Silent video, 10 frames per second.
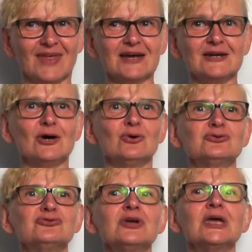
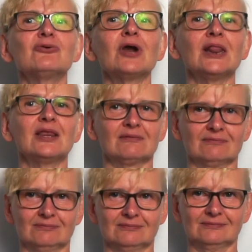don't regret
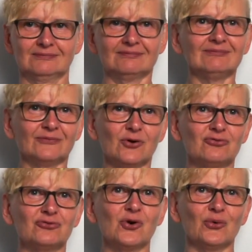
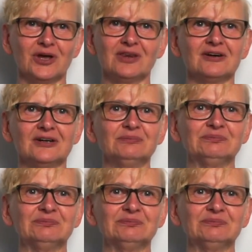of going there.